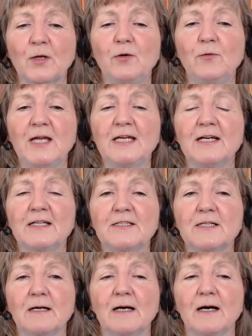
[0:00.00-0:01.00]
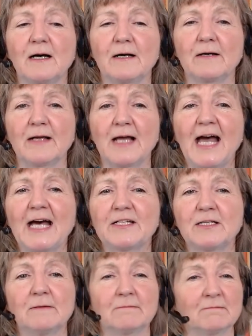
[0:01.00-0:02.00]
who he had uh,
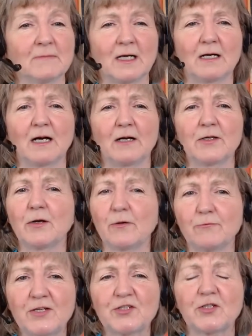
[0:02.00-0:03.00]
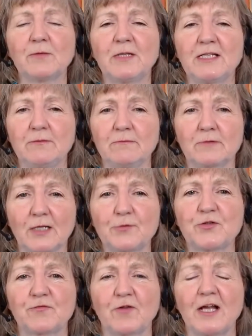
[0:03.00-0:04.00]
had a, a, you know reasonably close